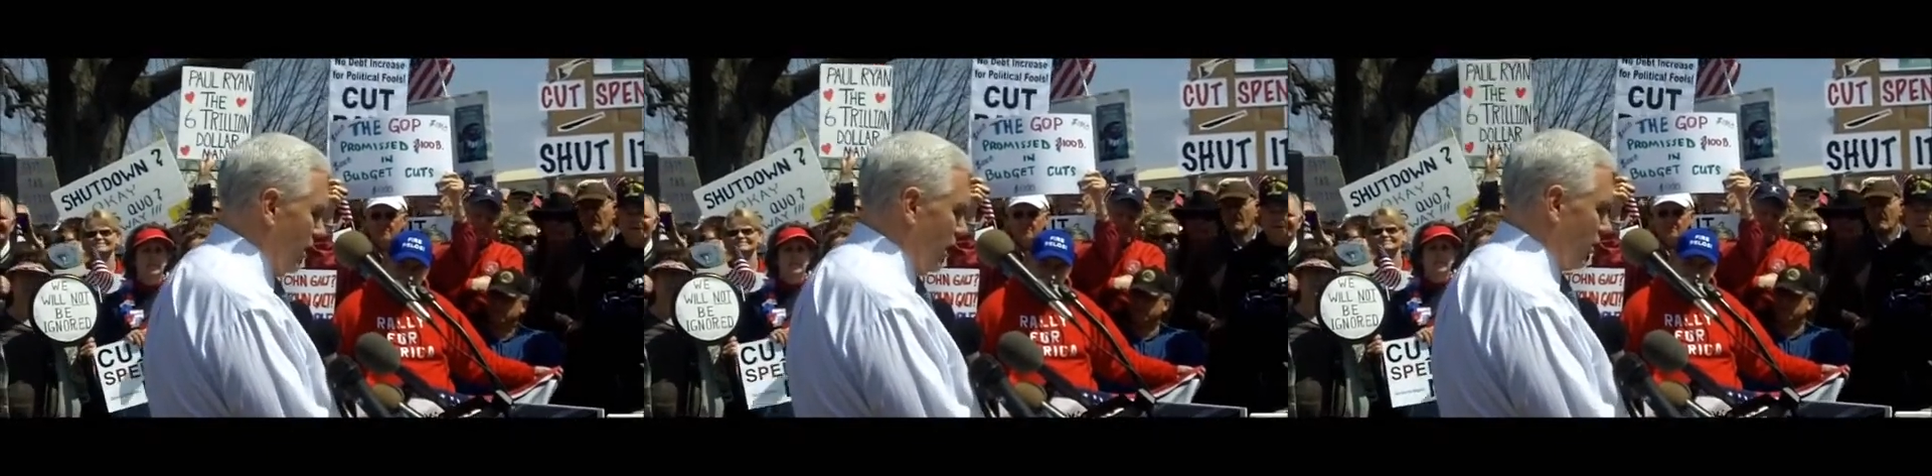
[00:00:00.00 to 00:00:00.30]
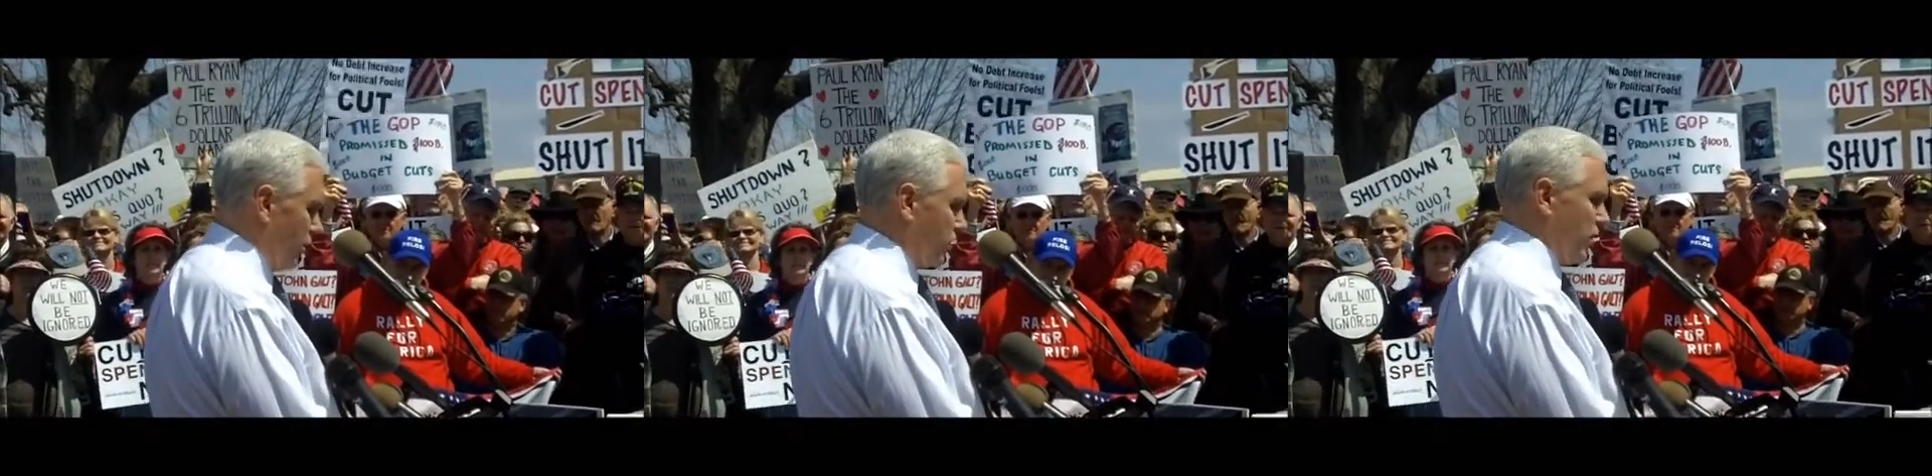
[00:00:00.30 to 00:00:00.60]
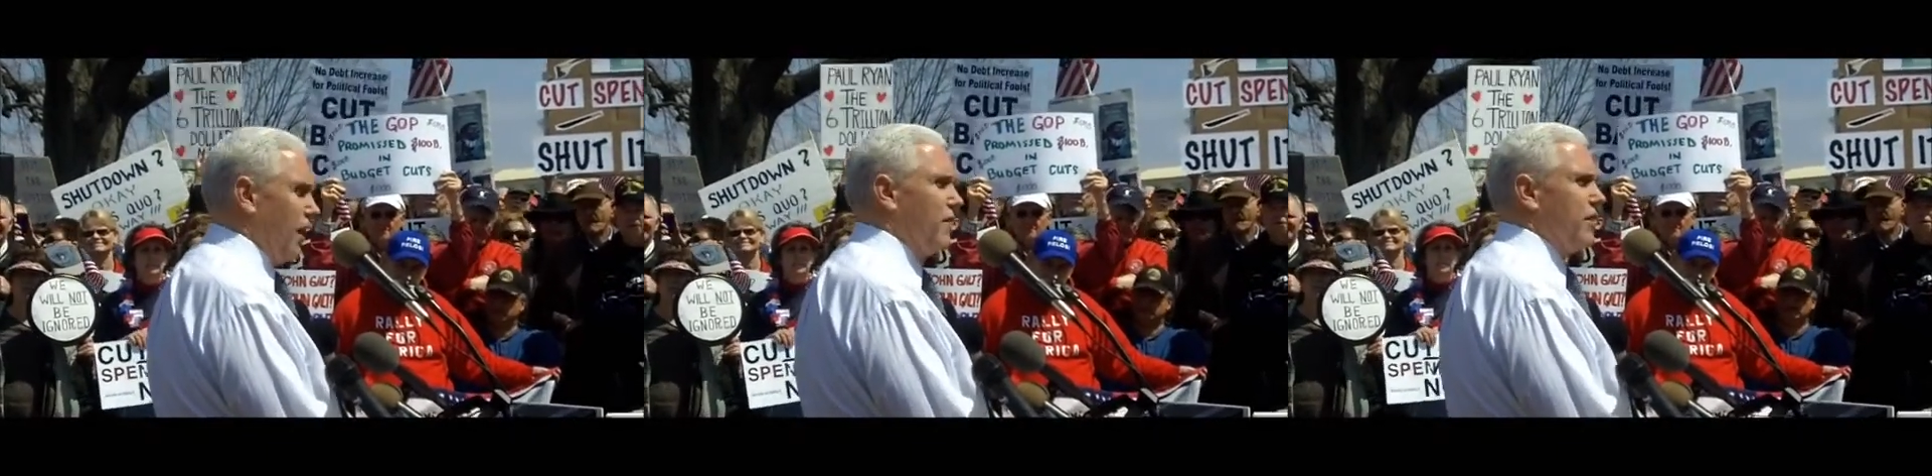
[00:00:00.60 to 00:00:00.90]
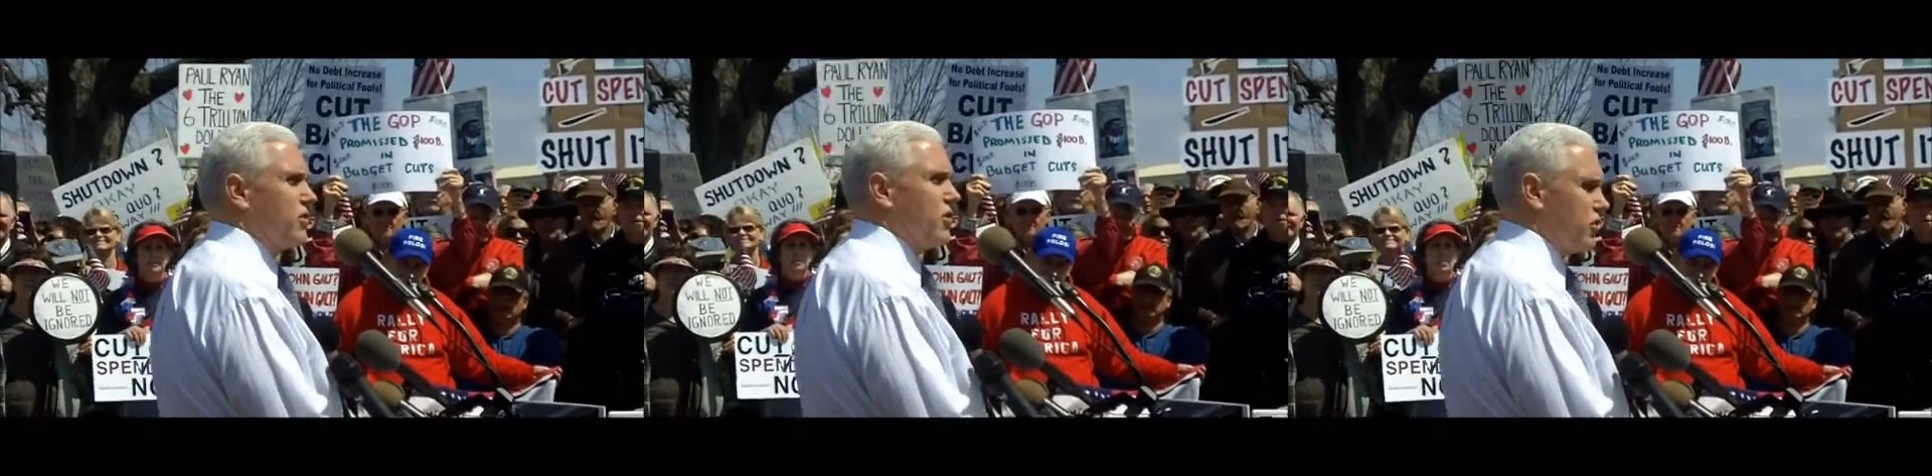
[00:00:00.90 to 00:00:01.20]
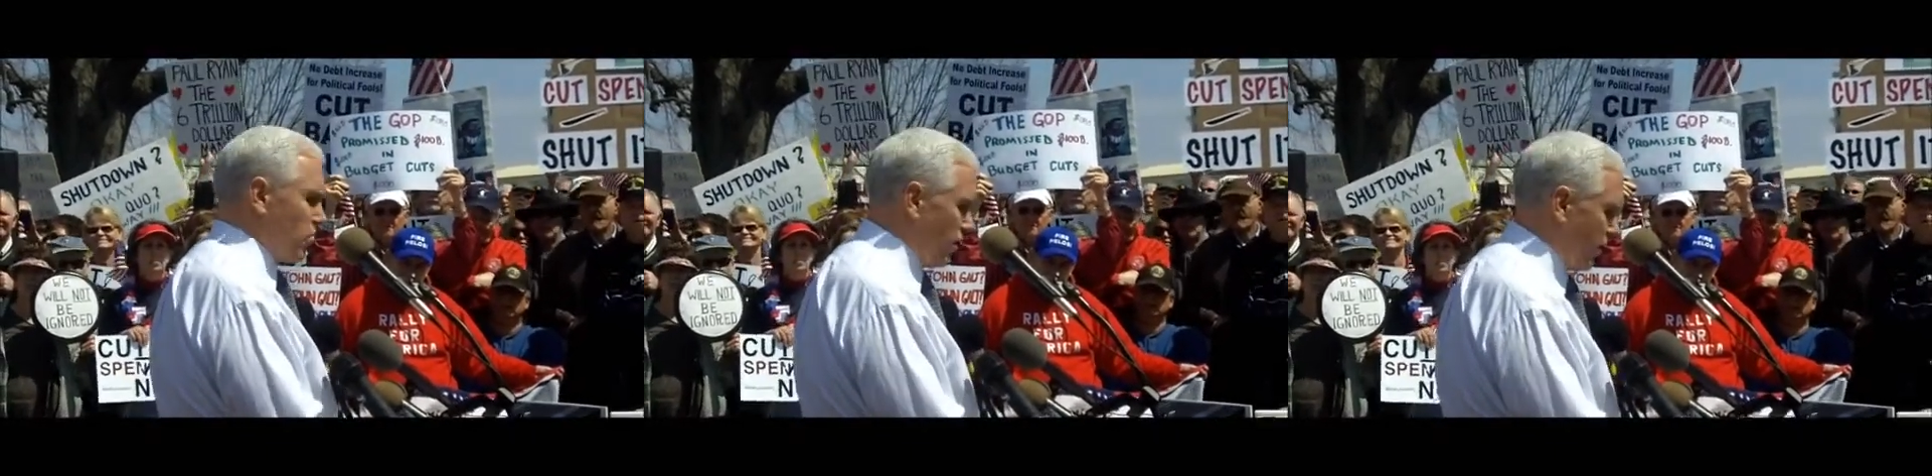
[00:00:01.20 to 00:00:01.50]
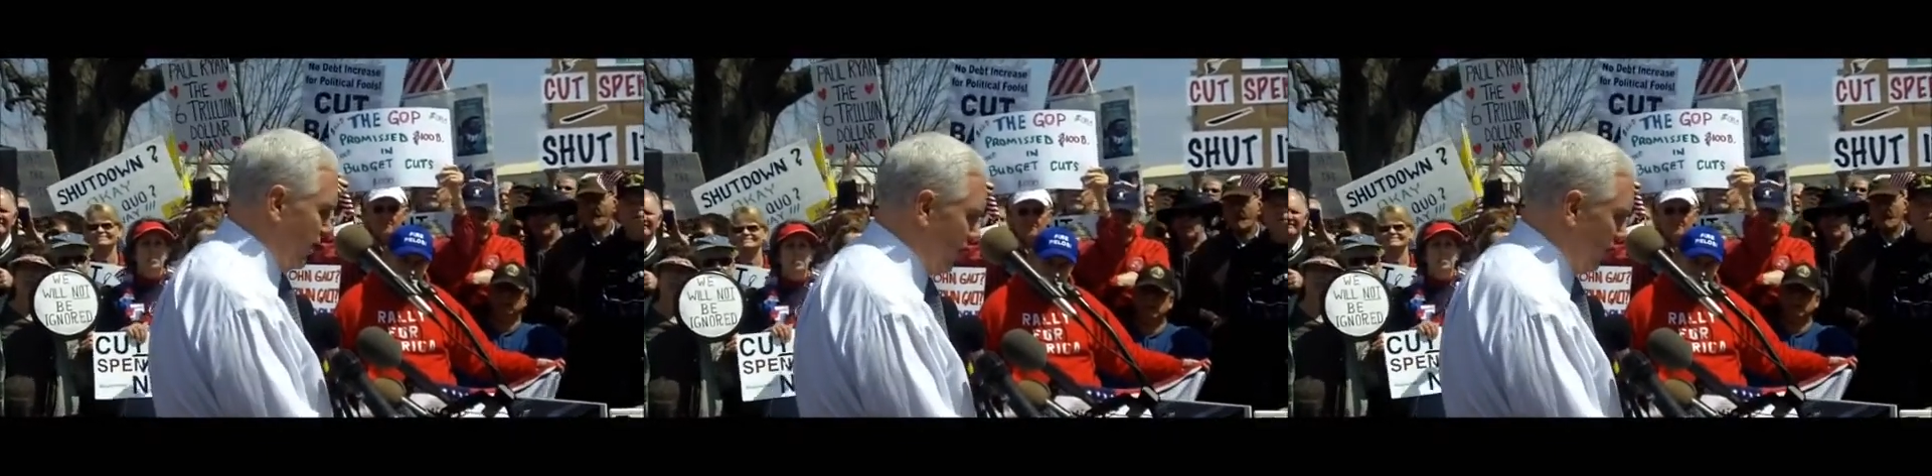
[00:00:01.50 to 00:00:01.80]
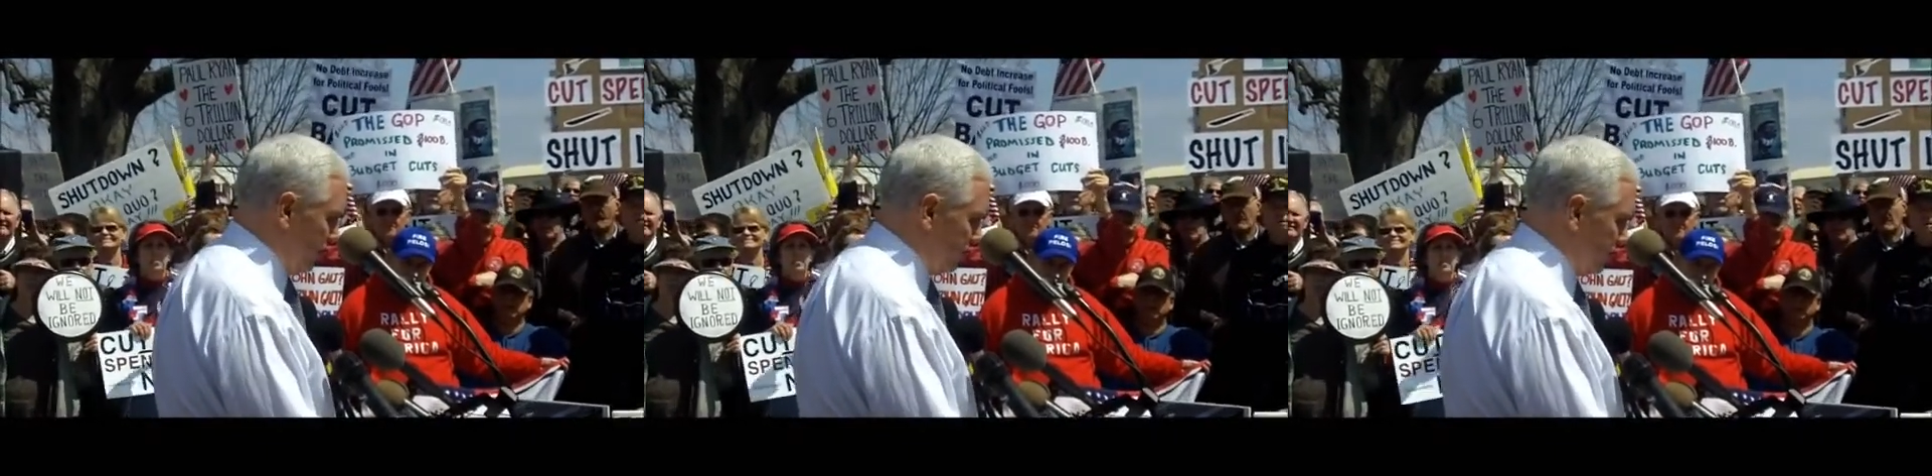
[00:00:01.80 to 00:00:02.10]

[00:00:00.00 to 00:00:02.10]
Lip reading: notice on this historic hill.